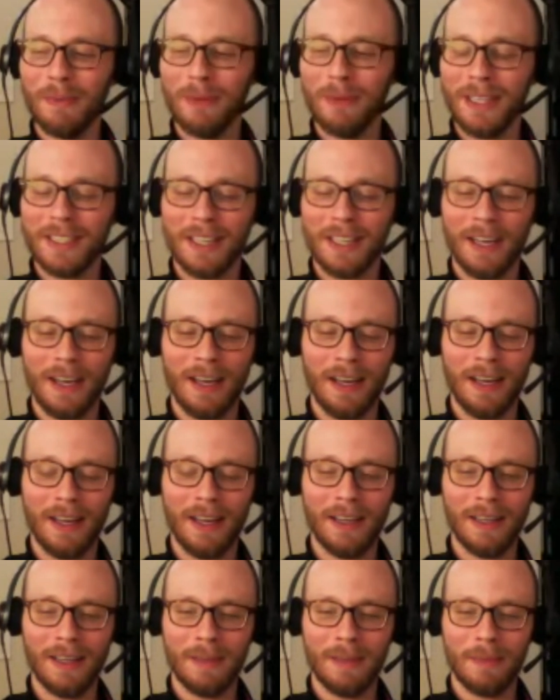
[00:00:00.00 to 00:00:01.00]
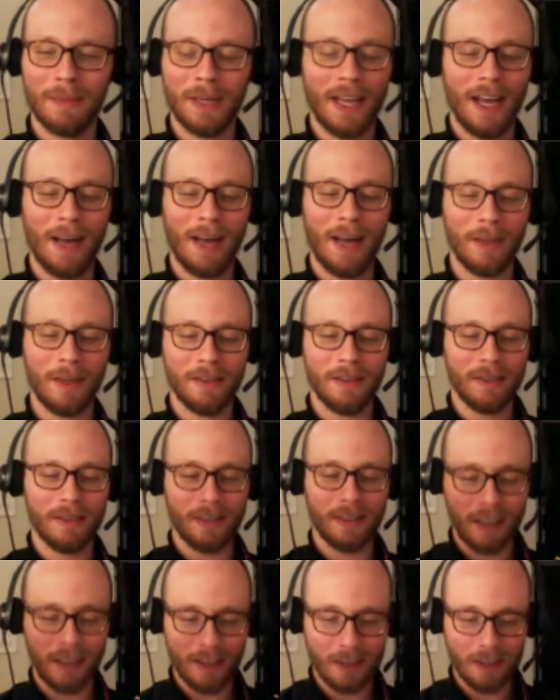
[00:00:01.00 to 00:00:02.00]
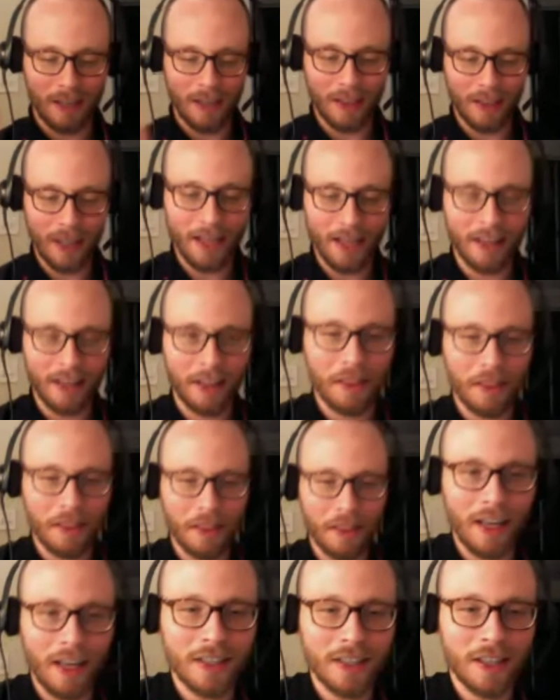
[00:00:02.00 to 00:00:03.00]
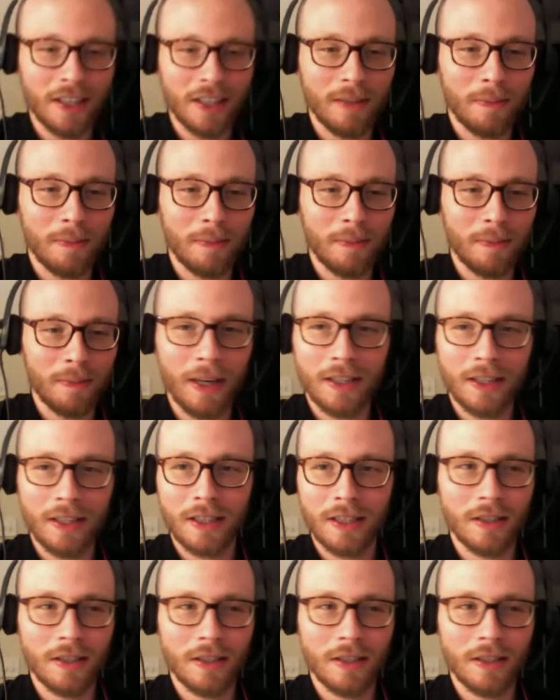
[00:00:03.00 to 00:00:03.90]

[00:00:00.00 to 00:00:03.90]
But yeah, I mean, that is the biggest